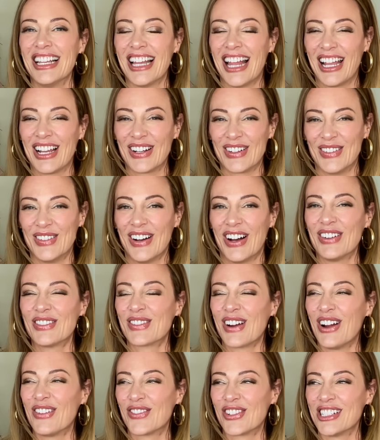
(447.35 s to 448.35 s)
like I'll
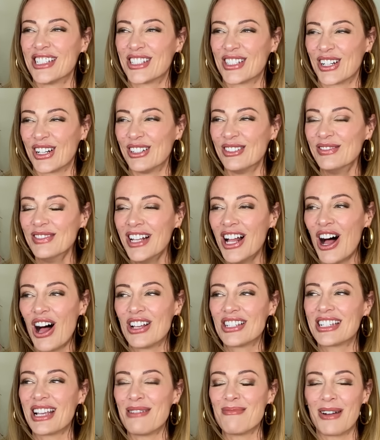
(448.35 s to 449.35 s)
reference her.
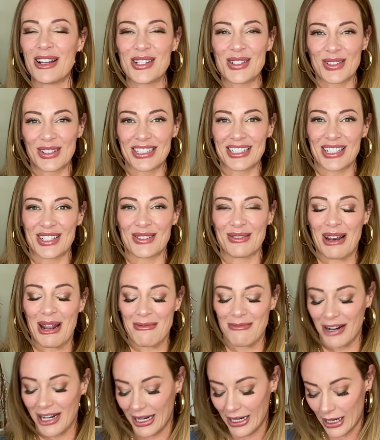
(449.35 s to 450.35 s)
I'll cite my sources when I
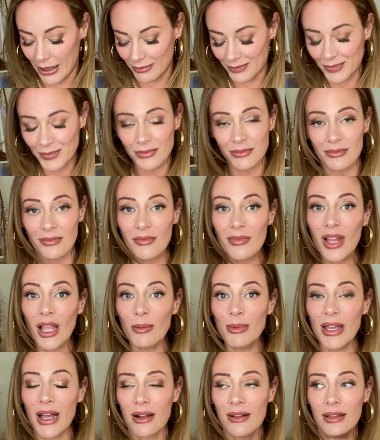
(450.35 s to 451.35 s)
bring it up.
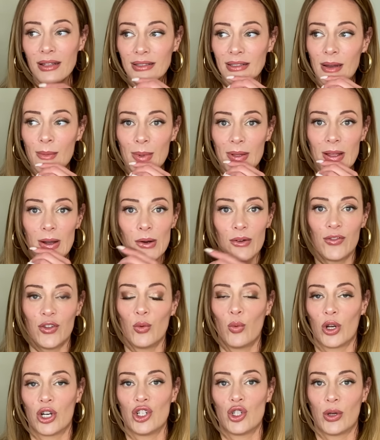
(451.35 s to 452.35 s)
Yeah, click down below if you
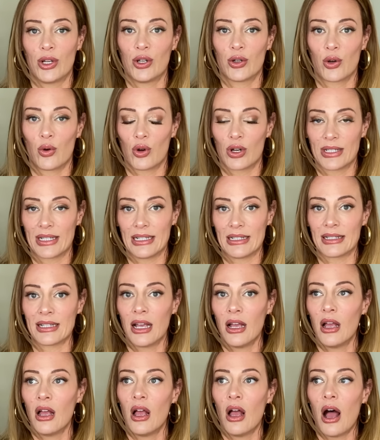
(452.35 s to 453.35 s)
want to join her courses.
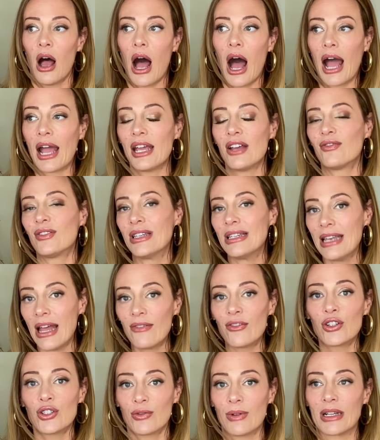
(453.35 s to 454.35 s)
I have
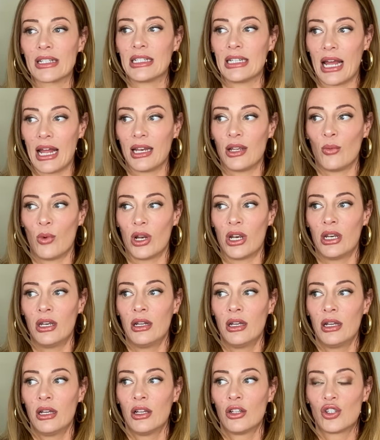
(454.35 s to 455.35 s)
never directed
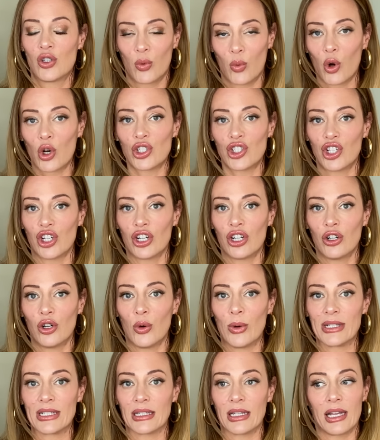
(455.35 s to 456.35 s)
anyone towards her
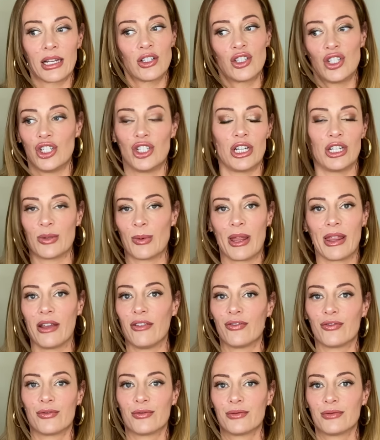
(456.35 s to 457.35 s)
who isn't like, she changed my
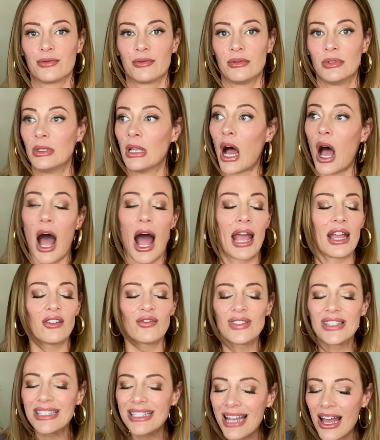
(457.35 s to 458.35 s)
life. Not I
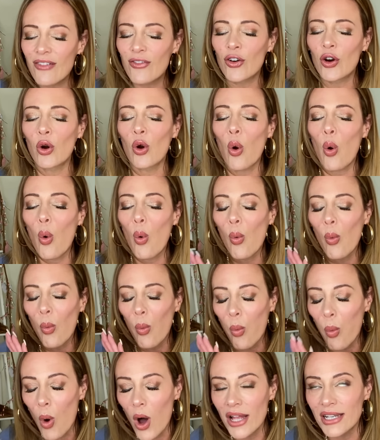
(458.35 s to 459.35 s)
have never
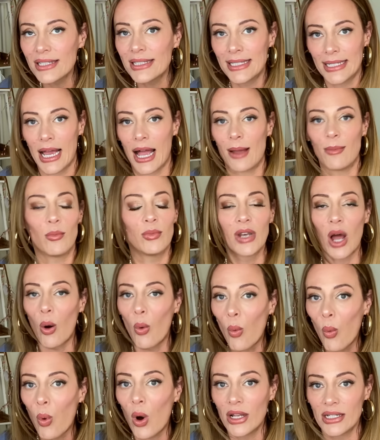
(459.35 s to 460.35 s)
one time,
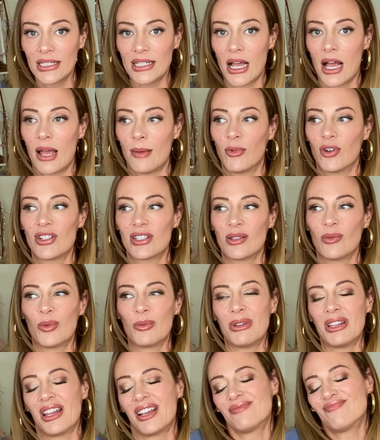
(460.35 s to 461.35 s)
not one time, heard someone
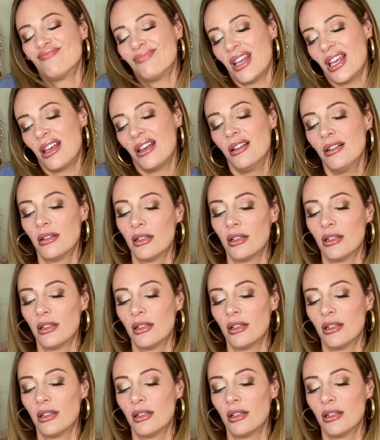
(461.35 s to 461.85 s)
be like, meh.